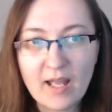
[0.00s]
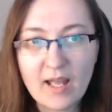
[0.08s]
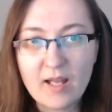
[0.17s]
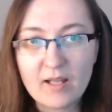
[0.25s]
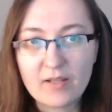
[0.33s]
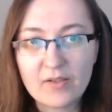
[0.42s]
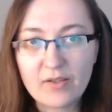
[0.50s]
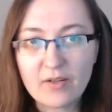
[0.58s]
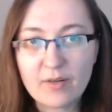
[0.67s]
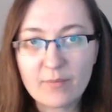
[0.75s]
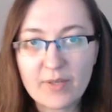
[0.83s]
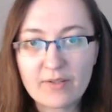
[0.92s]
Sorry,
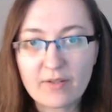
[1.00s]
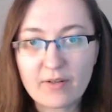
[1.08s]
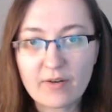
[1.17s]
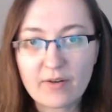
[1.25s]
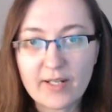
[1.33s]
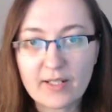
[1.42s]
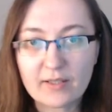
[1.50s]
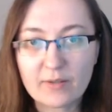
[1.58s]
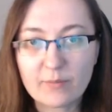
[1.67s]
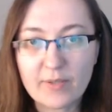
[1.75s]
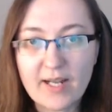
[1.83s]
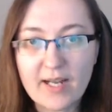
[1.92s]
Mr. Haryang,
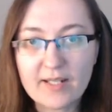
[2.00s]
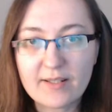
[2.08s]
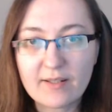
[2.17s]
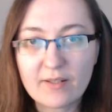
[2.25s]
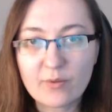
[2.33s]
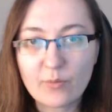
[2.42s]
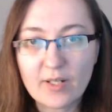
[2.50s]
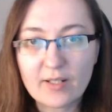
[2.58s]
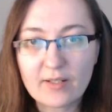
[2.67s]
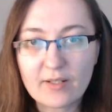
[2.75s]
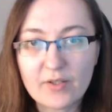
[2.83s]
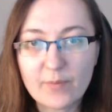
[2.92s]
but I didn't want
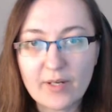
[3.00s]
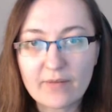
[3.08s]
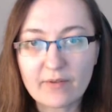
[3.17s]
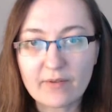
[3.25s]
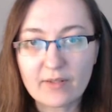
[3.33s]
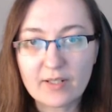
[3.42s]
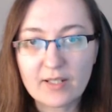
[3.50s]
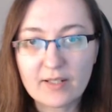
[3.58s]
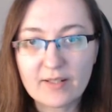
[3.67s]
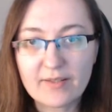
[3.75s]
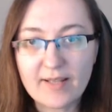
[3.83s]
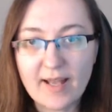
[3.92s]
this power, this
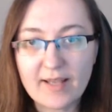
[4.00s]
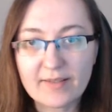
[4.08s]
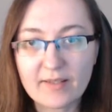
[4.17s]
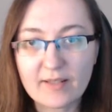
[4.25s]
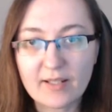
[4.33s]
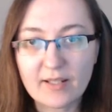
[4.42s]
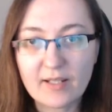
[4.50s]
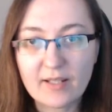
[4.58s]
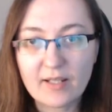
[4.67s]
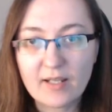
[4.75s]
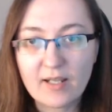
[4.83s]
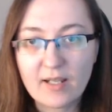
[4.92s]
destiny.
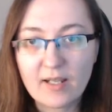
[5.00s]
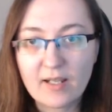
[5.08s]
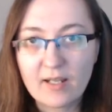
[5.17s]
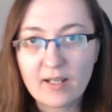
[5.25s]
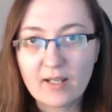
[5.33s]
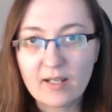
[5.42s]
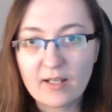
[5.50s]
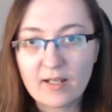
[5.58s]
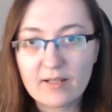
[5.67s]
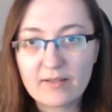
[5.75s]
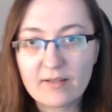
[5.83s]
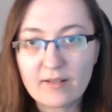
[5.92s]
It's
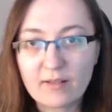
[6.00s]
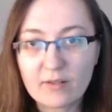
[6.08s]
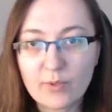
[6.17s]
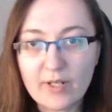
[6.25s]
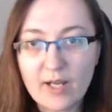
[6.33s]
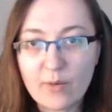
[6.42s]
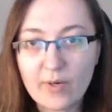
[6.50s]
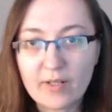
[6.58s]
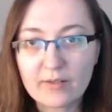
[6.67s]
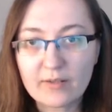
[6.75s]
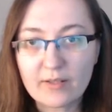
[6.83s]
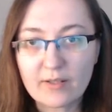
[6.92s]
not what I
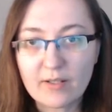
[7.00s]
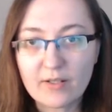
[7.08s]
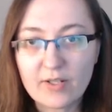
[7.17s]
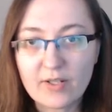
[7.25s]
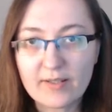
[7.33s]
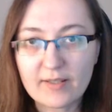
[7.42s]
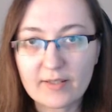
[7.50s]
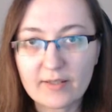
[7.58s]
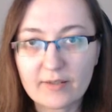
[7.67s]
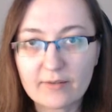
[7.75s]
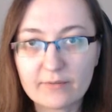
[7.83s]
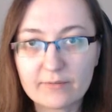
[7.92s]
wanted, just like
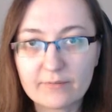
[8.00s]
you.